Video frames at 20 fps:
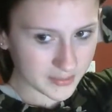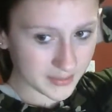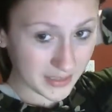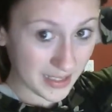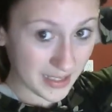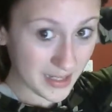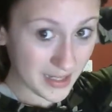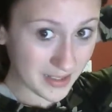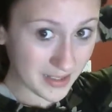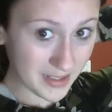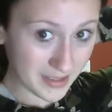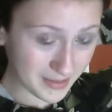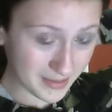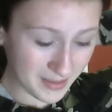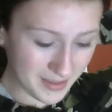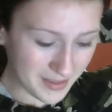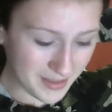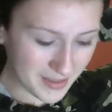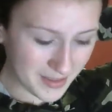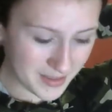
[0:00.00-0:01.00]
Yeah.
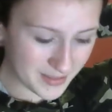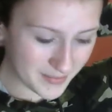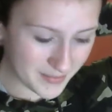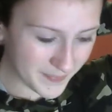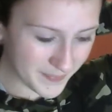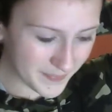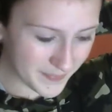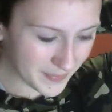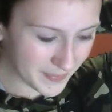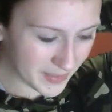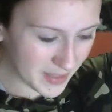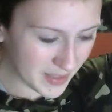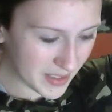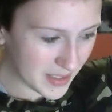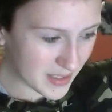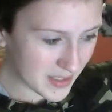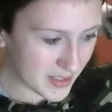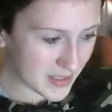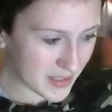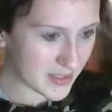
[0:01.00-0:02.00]

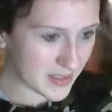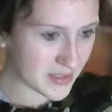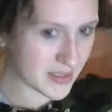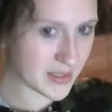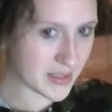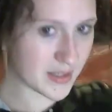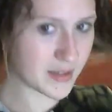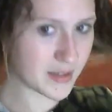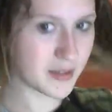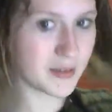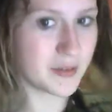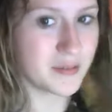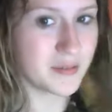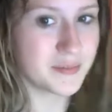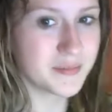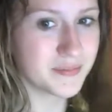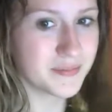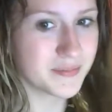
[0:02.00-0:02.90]
So,